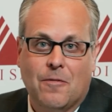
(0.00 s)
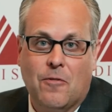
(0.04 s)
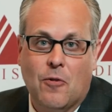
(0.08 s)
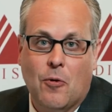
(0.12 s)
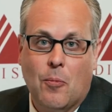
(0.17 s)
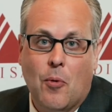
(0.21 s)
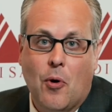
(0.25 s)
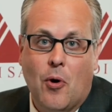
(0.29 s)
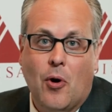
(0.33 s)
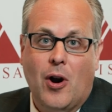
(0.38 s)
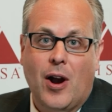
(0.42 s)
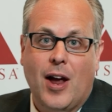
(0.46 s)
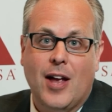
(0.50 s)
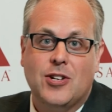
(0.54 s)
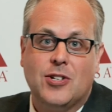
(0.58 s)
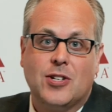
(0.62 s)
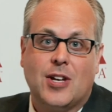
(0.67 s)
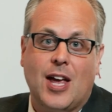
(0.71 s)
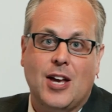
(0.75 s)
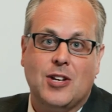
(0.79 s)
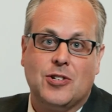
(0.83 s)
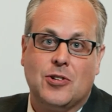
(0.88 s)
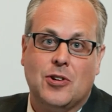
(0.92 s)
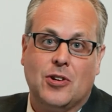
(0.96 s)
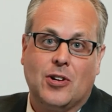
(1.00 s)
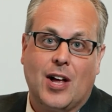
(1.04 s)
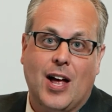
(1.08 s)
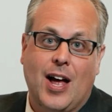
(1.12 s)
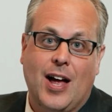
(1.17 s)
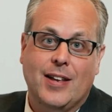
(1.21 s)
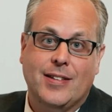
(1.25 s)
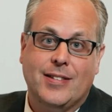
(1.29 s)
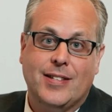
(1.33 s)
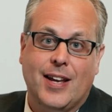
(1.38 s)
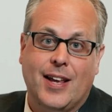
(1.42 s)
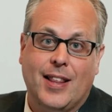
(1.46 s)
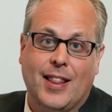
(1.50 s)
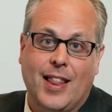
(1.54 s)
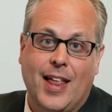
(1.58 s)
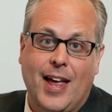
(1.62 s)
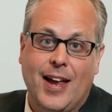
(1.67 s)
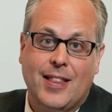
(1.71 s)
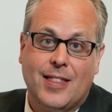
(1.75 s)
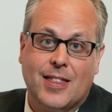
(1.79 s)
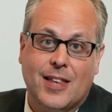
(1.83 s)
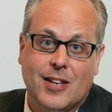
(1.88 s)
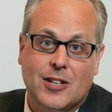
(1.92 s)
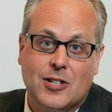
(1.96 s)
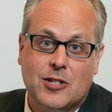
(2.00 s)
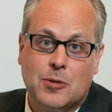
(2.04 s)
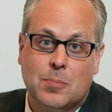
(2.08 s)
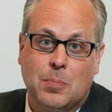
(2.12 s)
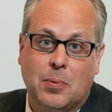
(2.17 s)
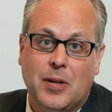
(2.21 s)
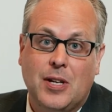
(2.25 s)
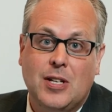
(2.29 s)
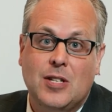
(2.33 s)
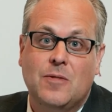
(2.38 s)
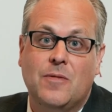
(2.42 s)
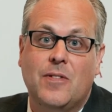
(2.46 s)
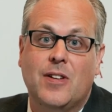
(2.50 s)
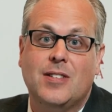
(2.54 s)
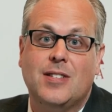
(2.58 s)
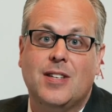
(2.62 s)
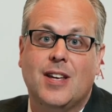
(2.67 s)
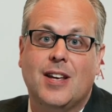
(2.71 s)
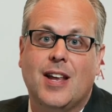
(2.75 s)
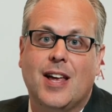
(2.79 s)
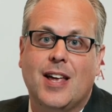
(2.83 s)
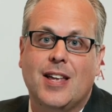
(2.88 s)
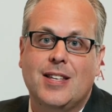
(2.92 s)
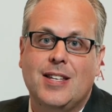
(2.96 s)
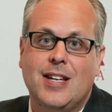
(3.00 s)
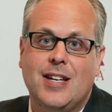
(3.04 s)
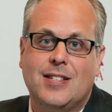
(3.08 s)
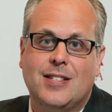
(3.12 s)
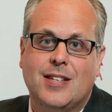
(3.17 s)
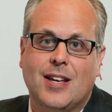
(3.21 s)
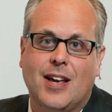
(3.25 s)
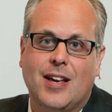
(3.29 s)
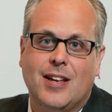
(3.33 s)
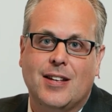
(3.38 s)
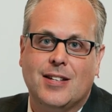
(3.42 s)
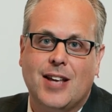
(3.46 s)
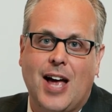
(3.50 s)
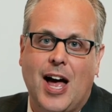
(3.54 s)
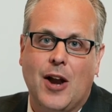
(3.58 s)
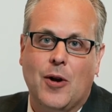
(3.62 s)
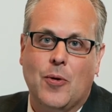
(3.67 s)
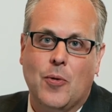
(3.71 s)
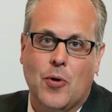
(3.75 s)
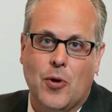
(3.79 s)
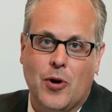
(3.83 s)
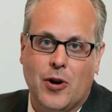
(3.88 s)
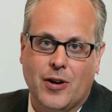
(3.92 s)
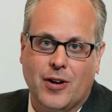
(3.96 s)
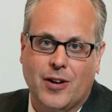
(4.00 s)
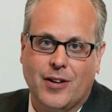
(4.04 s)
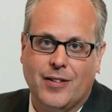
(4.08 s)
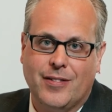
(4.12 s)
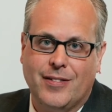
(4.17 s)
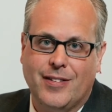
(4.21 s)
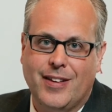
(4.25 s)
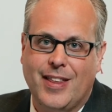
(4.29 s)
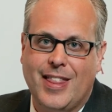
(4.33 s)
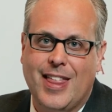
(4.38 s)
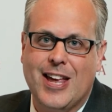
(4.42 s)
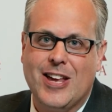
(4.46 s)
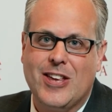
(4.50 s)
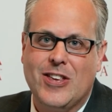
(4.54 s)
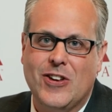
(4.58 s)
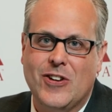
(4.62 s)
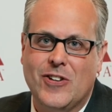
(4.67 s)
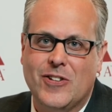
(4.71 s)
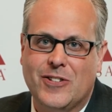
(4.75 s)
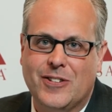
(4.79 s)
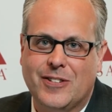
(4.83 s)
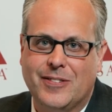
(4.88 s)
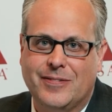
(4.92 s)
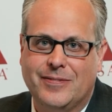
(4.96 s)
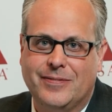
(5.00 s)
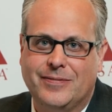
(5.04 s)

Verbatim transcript: For more educational content like this, please visit adisa.org. Thank you.